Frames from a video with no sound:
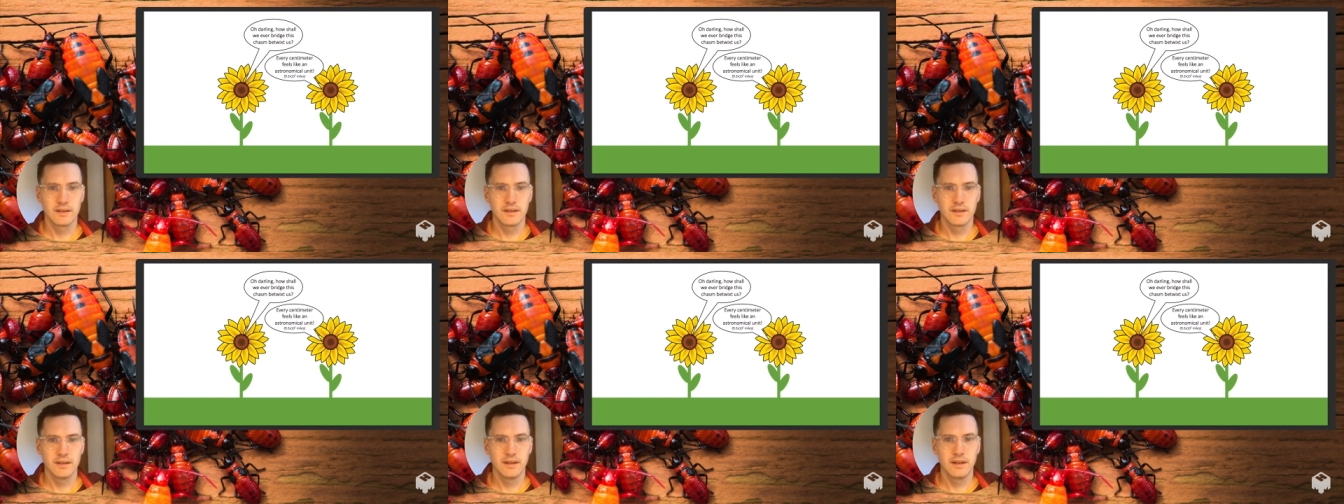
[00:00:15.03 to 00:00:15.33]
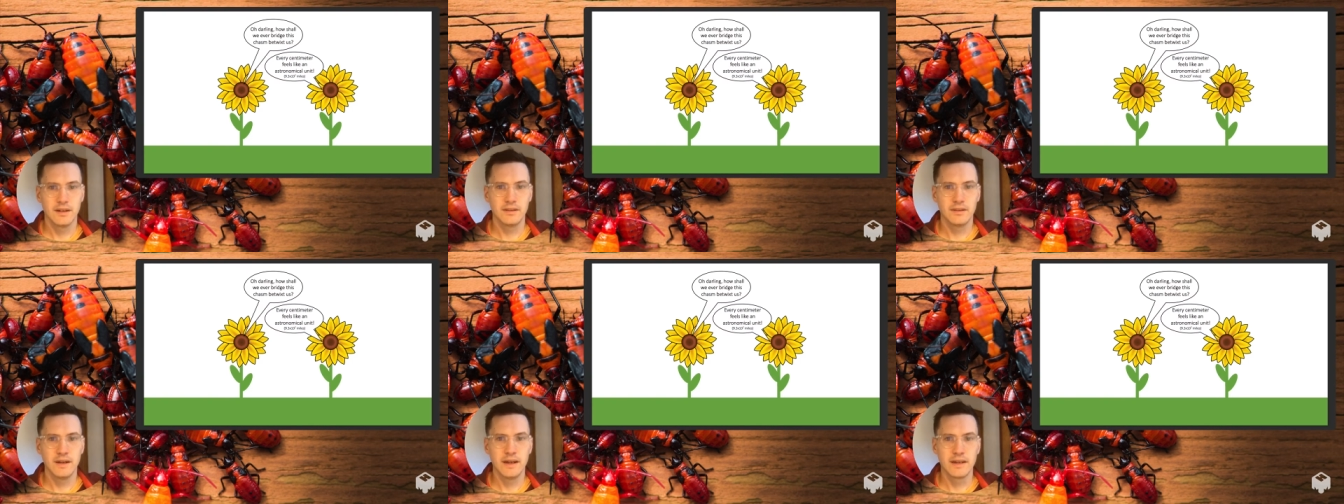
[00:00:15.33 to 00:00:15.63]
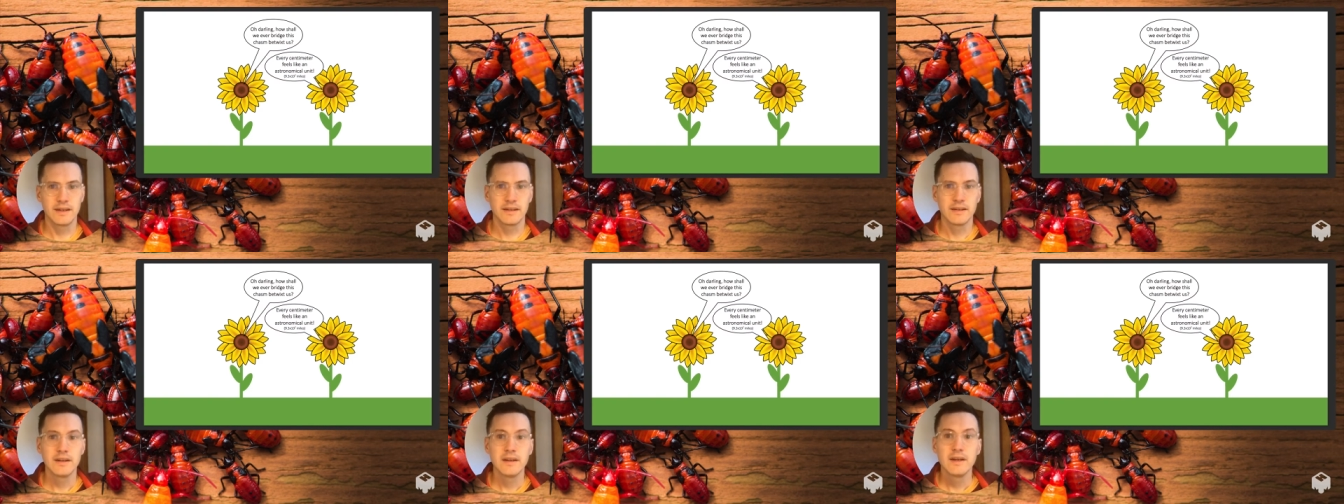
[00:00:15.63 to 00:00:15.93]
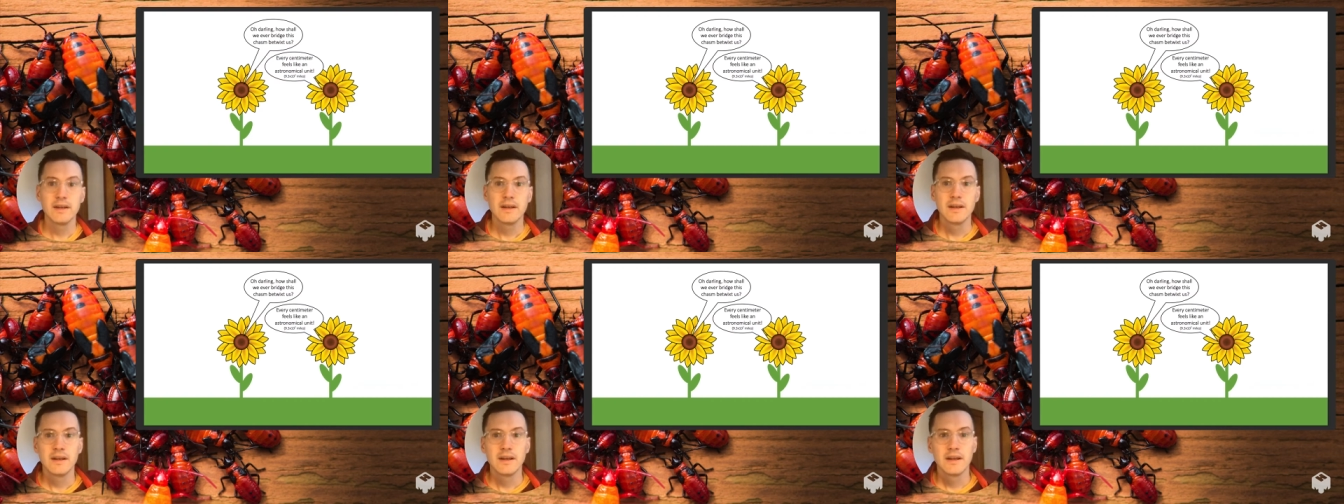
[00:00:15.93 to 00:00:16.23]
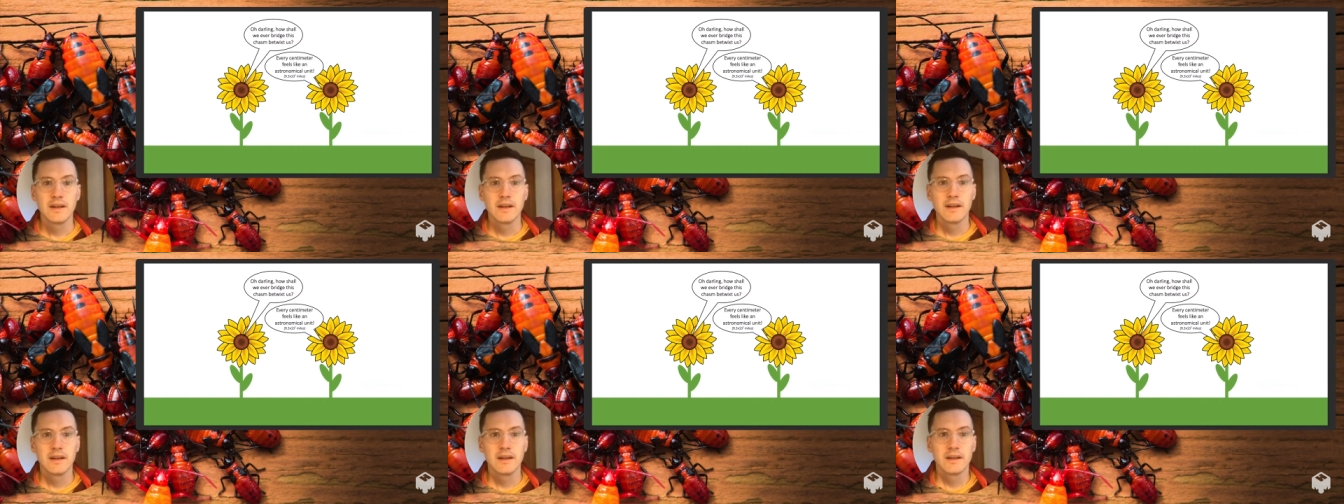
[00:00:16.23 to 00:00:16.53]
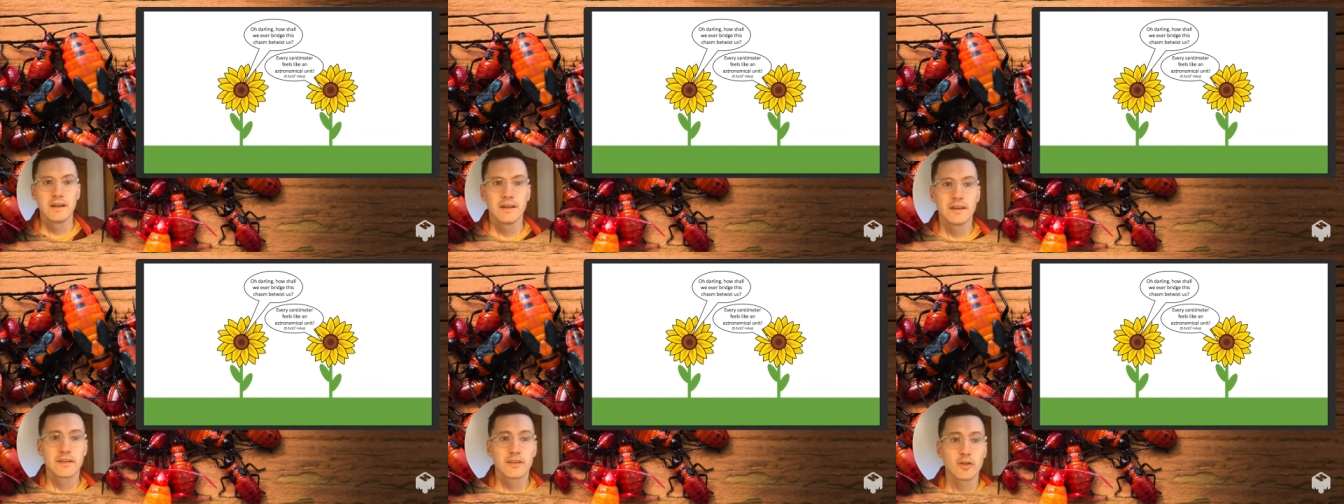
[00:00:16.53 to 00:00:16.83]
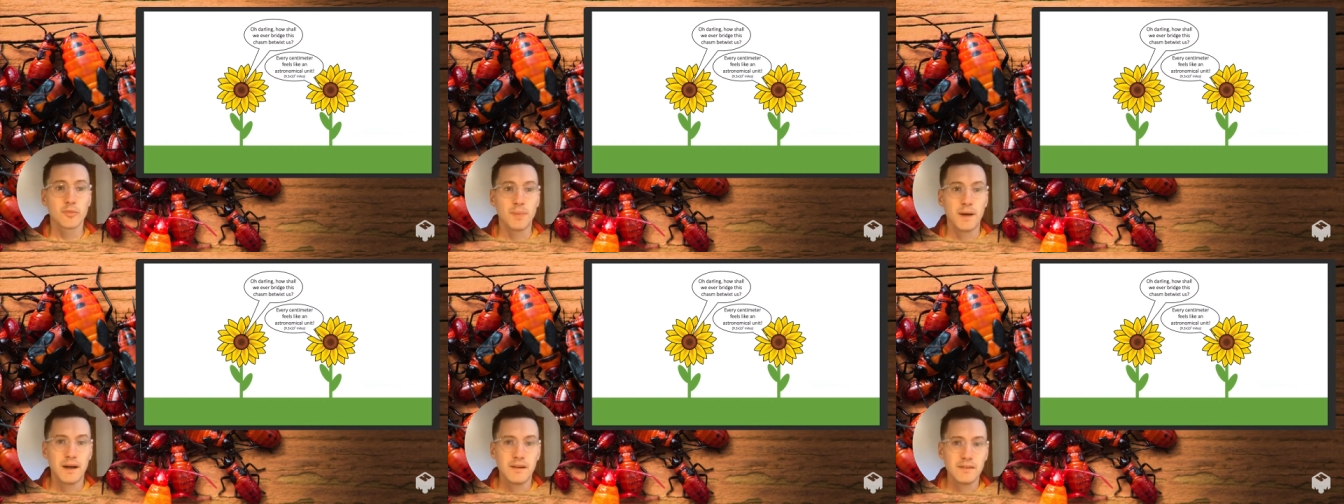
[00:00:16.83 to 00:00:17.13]
All right. So
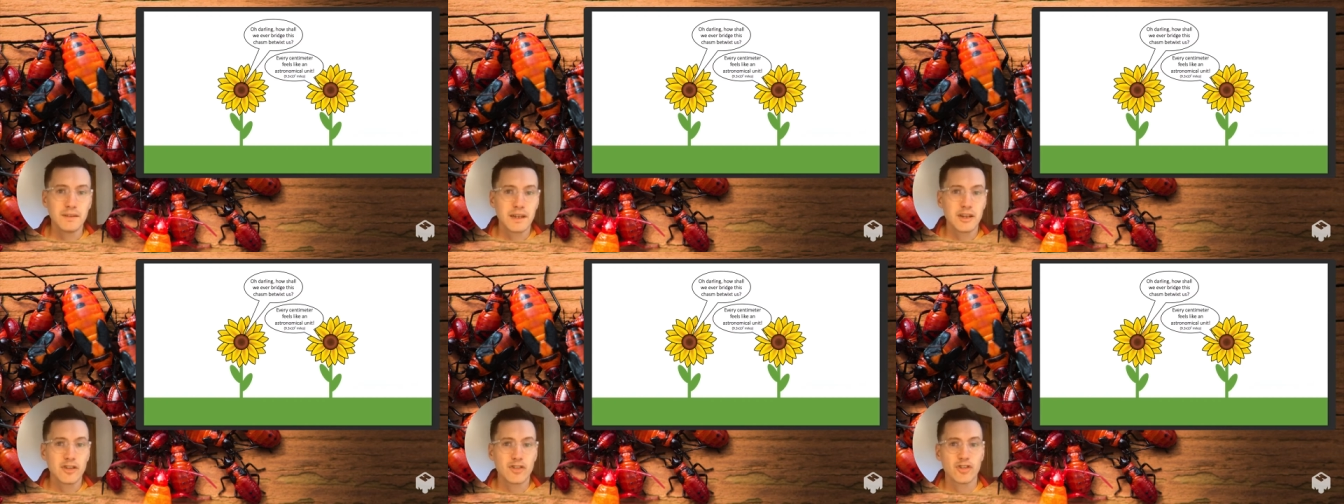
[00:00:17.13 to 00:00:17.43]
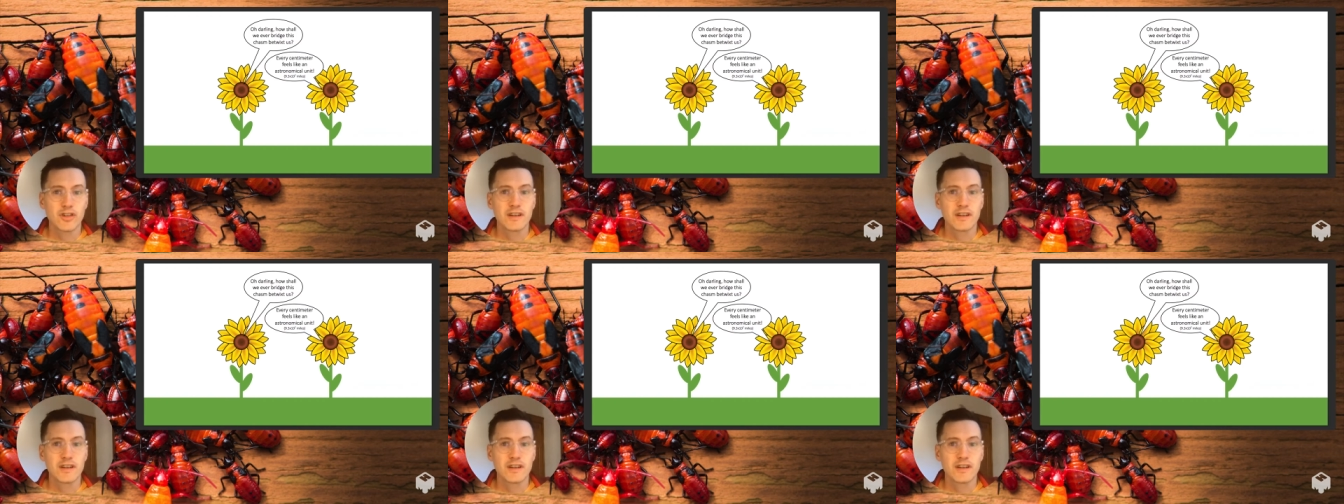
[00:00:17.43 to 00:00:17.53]
pollination